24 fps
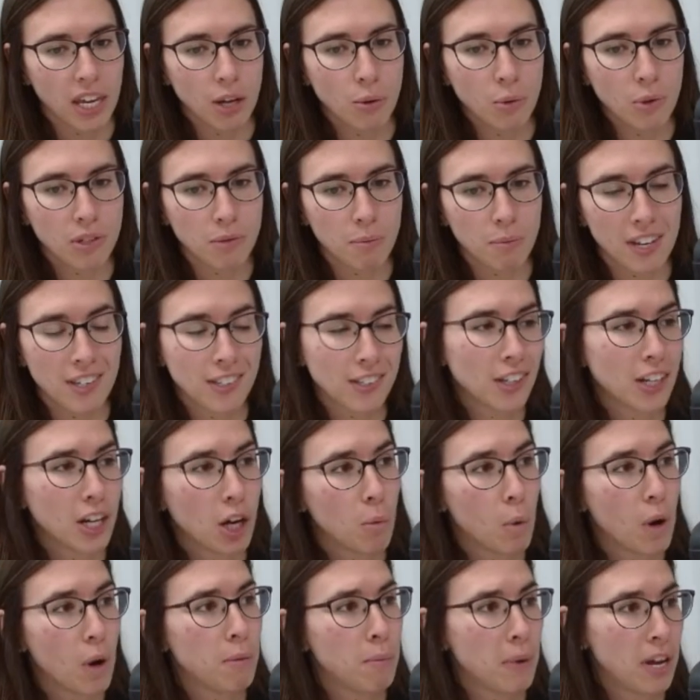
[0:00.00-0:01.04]
he was basically
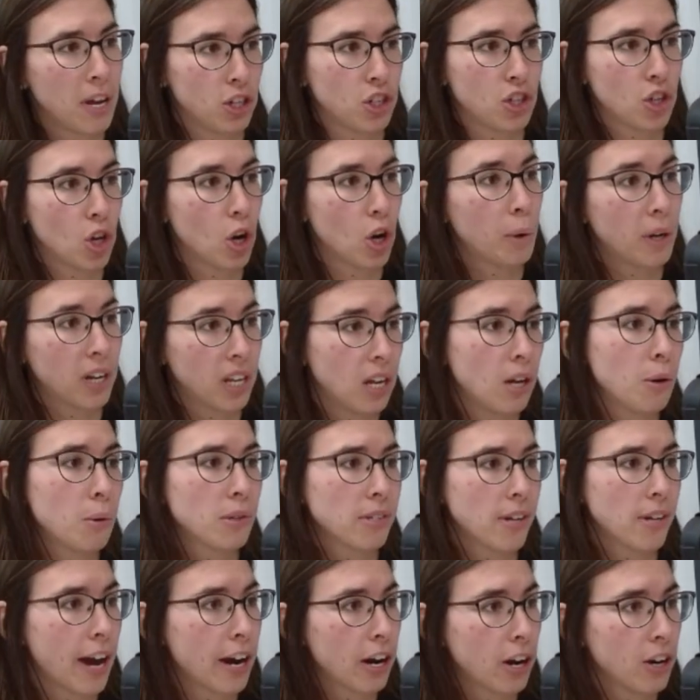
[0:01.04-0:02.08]
a one-man show when he
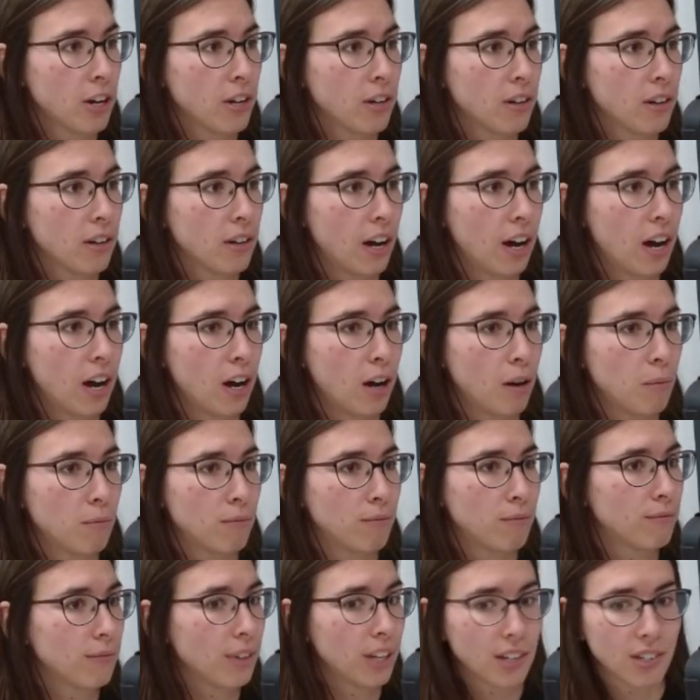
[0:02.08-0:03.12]
was hired,
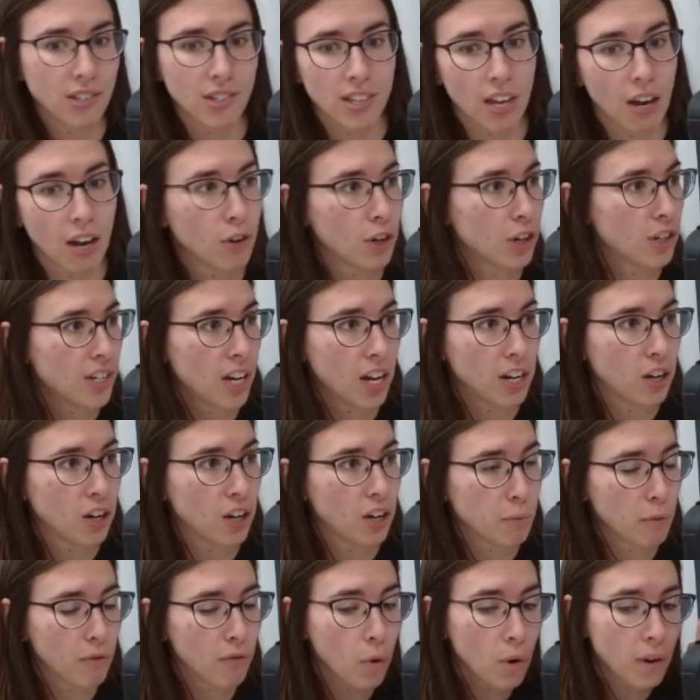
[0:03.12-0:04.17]
7 or 10
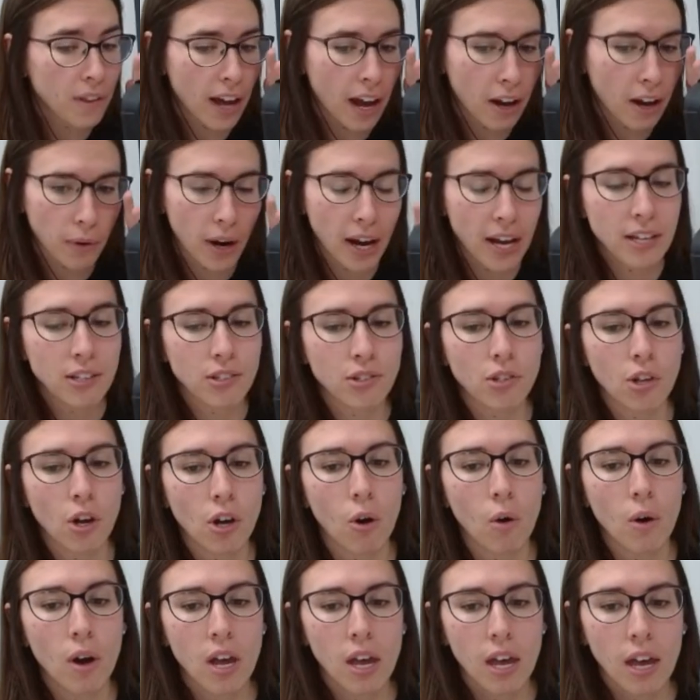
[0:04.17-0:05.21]
years before that, right?
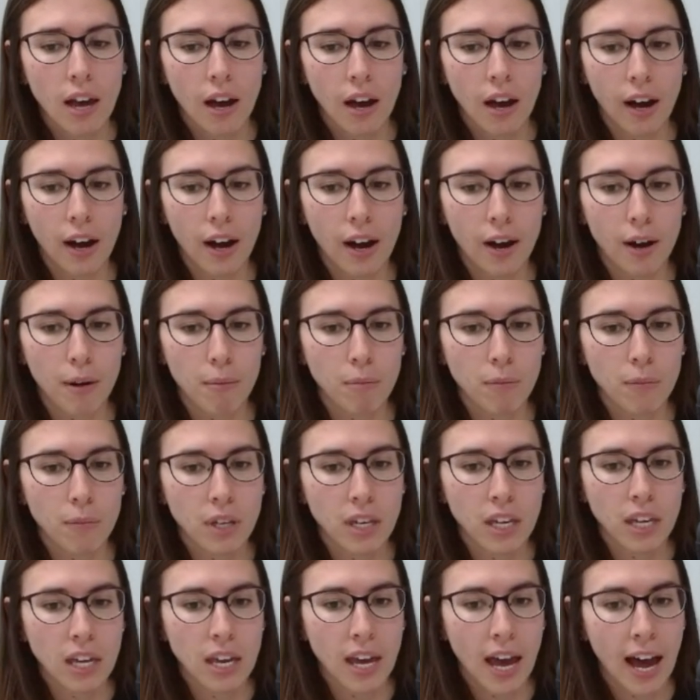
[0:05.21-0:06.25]
So
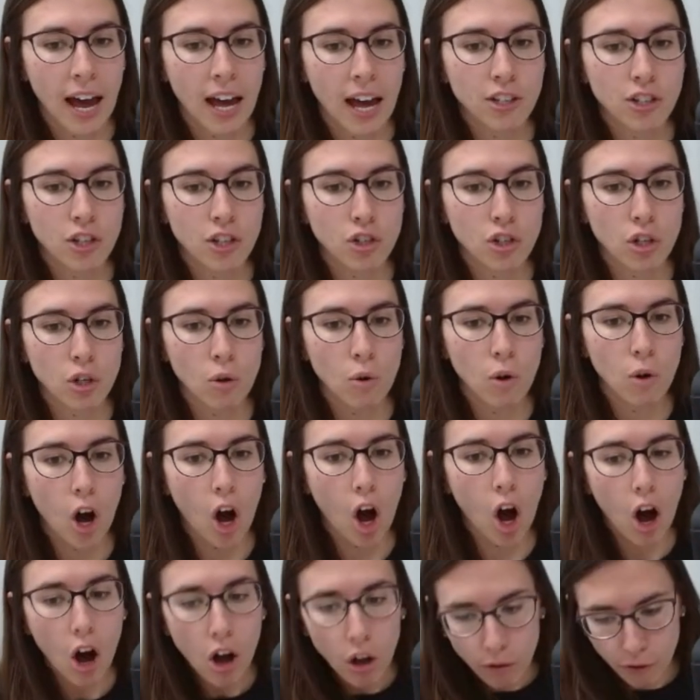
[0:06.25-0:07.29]
he had to do
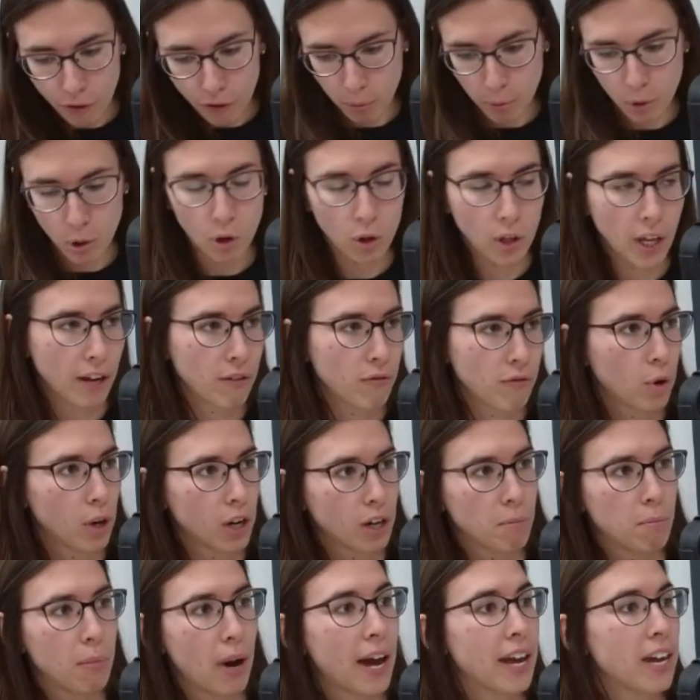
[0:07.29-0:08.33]
all of the pro-life
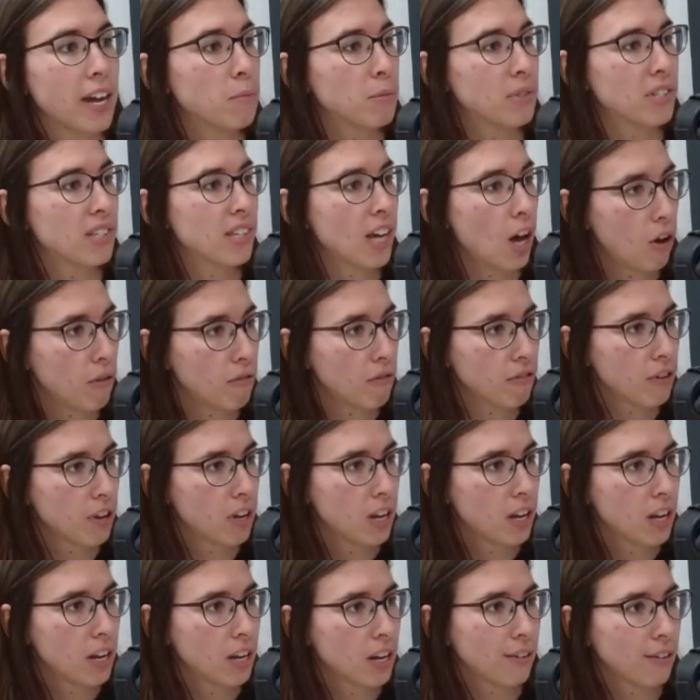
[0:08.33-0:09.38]
work by himself,
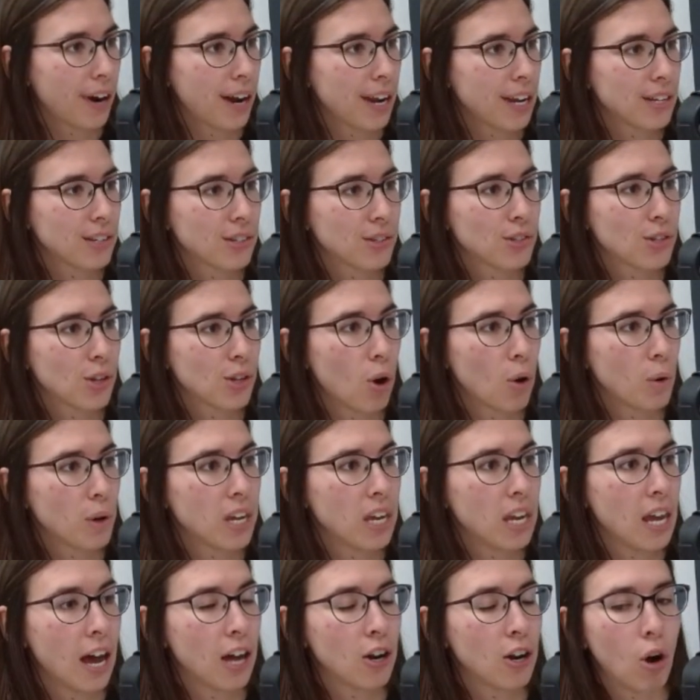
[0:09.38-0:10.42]
right? So
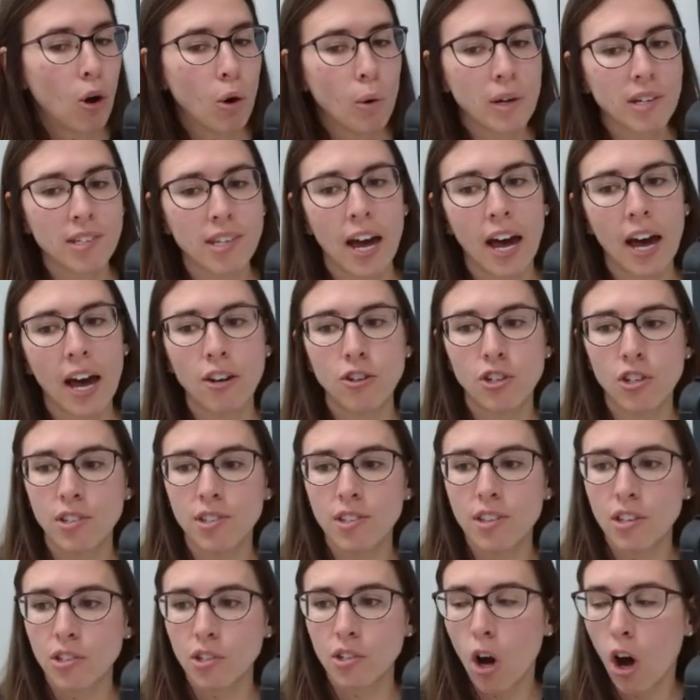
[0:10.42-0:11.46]
he had always had
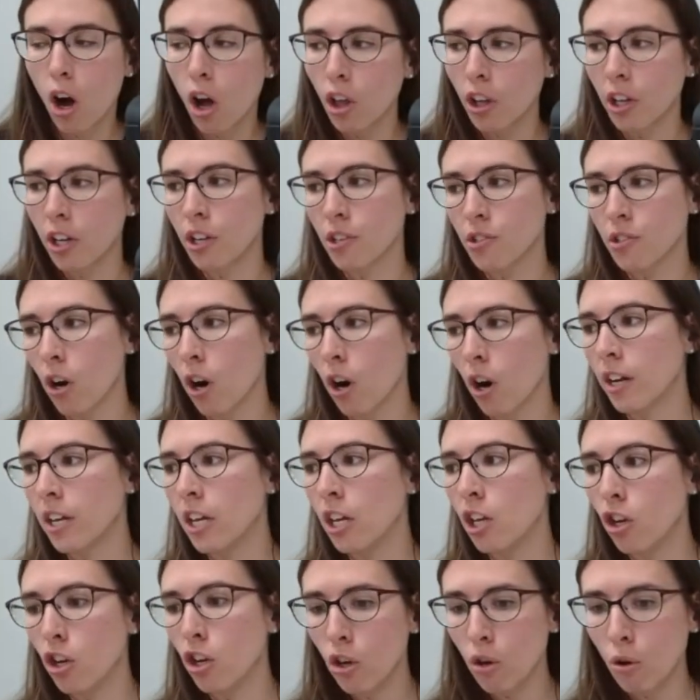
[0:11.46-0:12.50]
just this call in his heart.
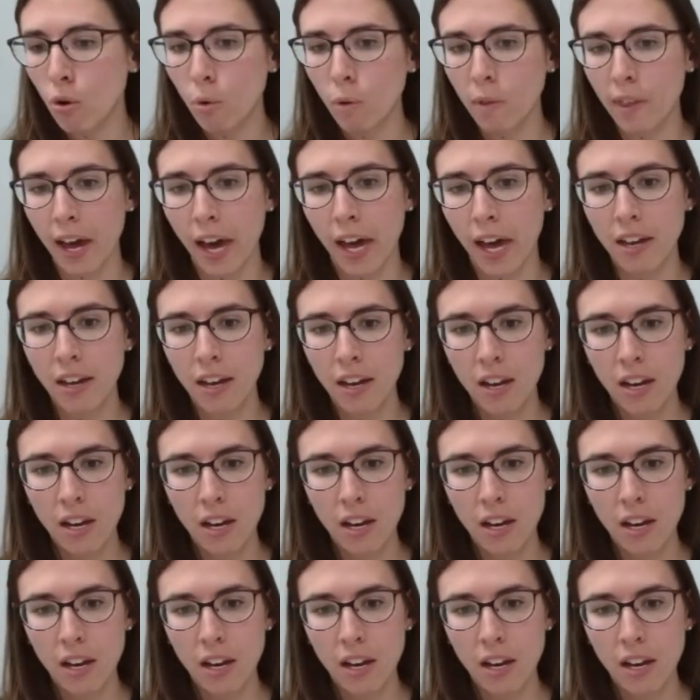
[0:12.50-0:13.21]
He knew that